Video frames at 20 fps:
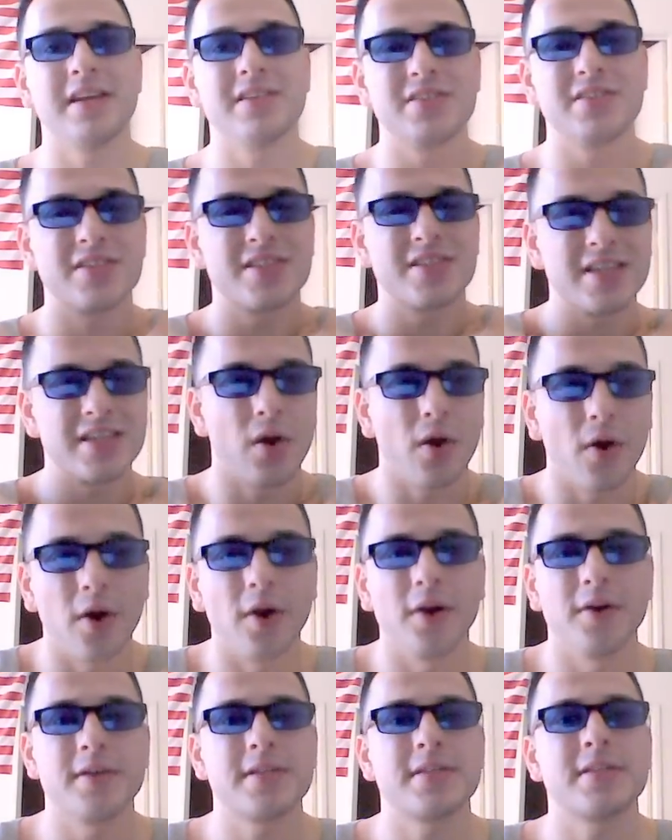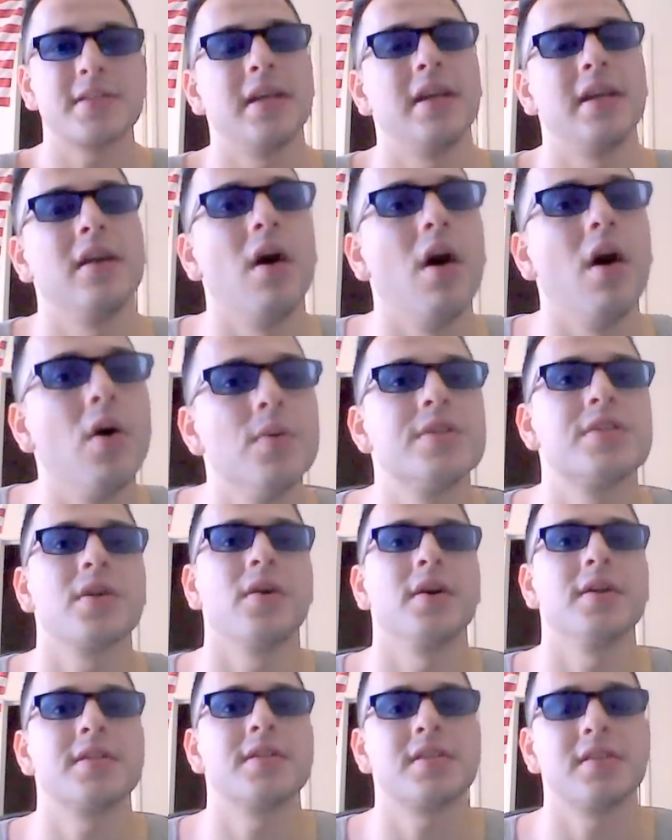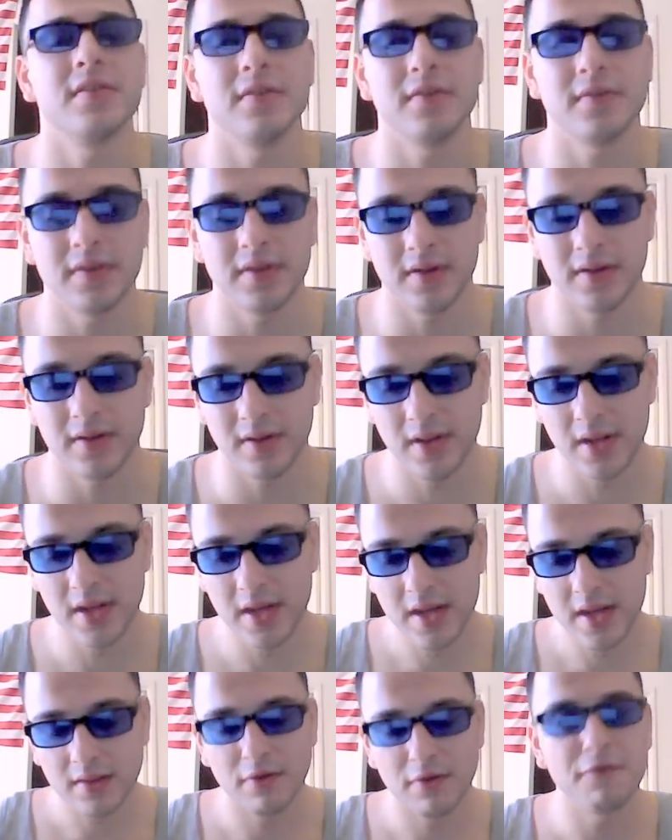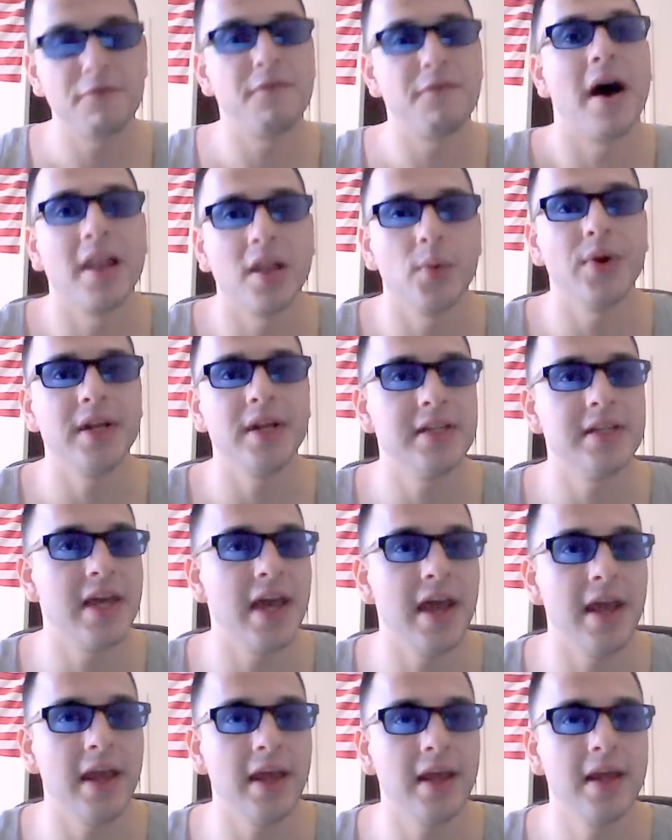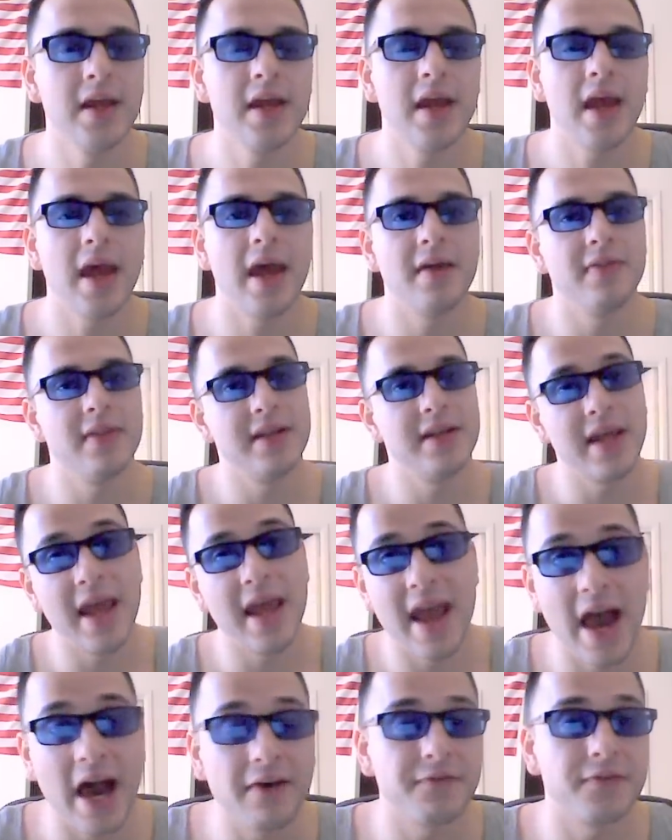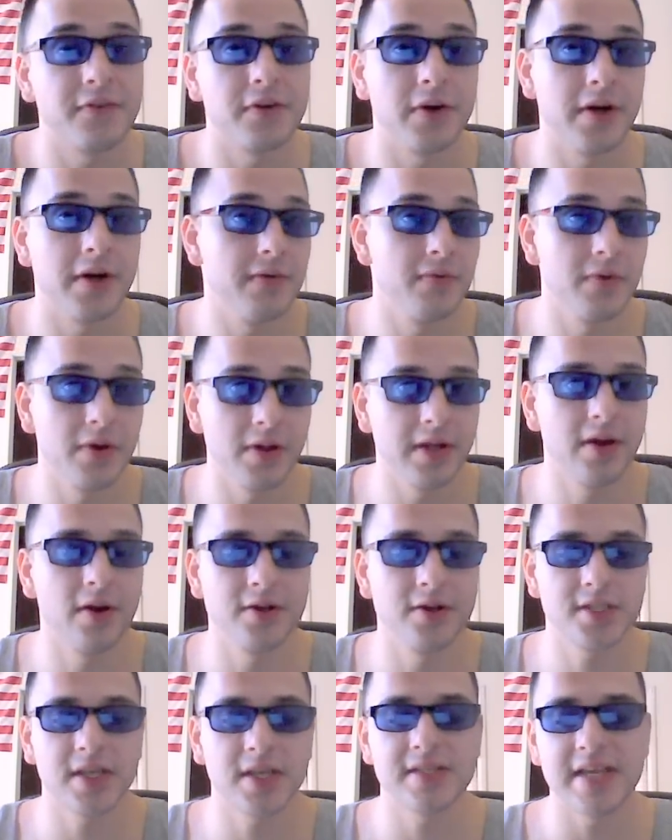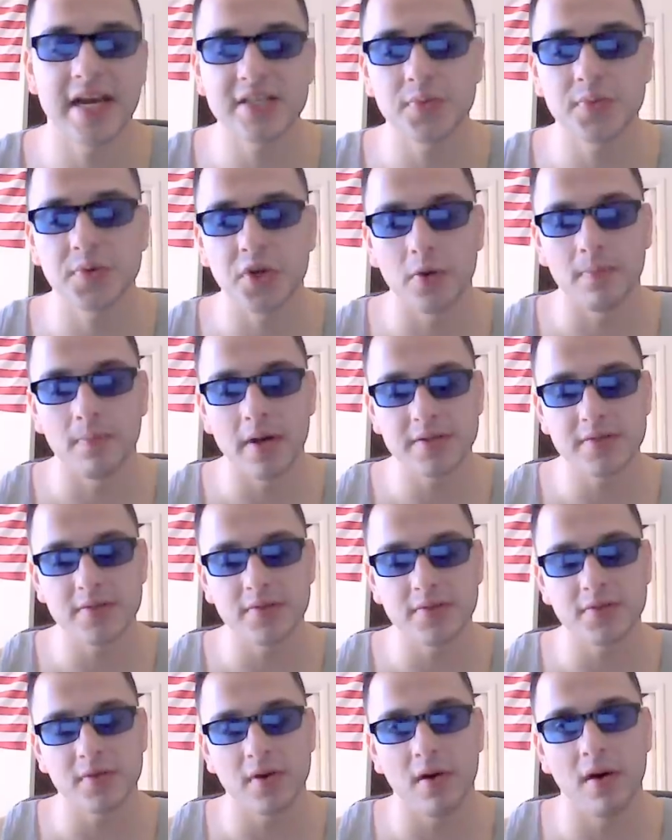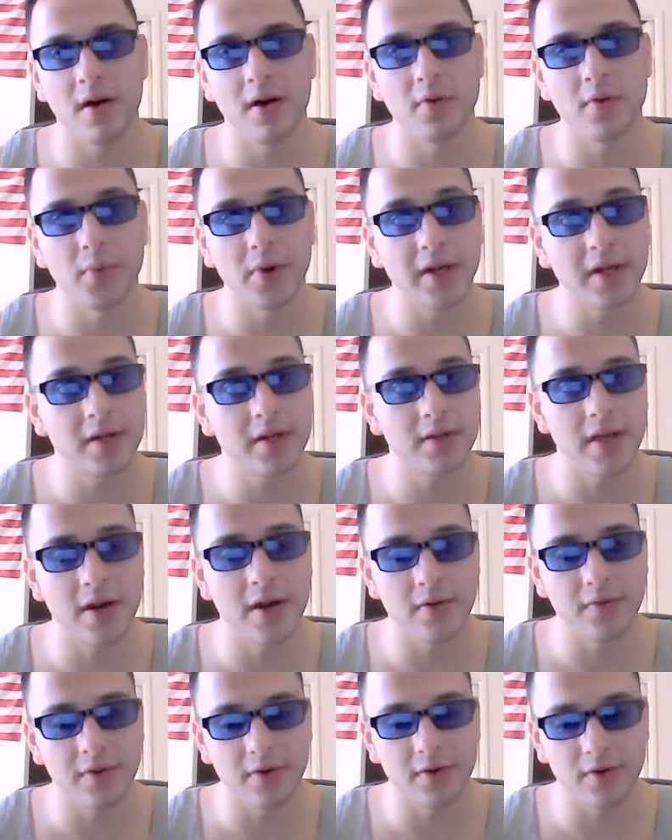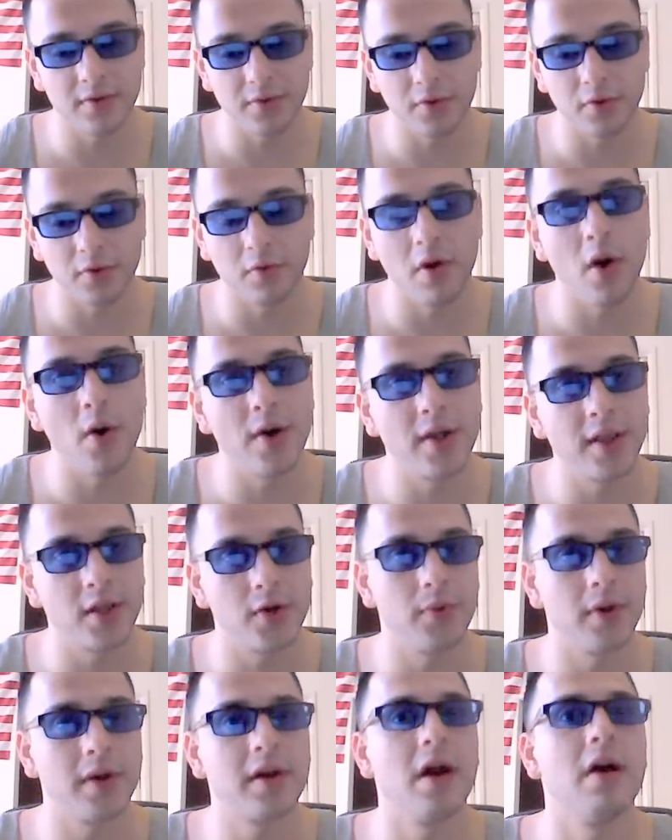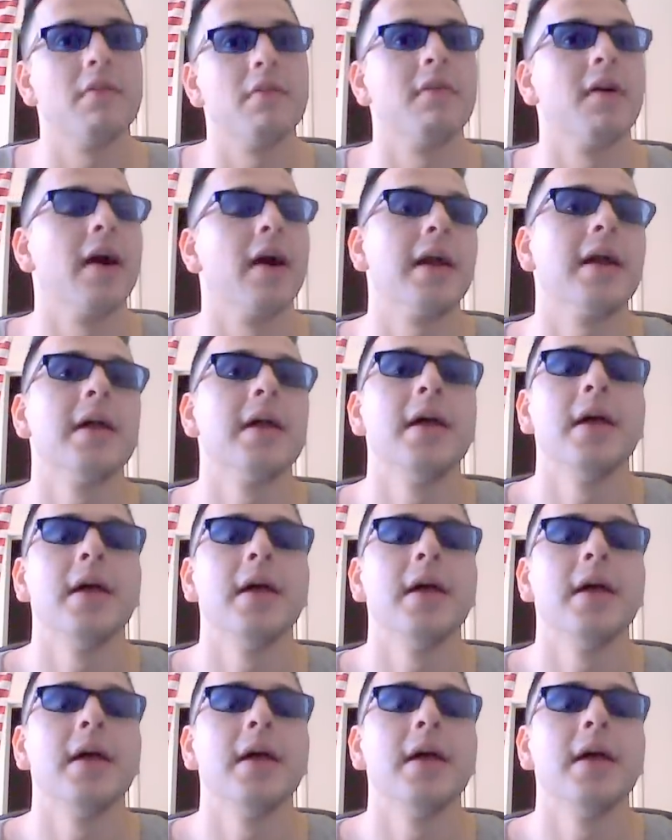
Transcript: It hurts, and it always hurts the following day and the day after. It really hurts because that's when your muscles are, they're growing, they're recovering.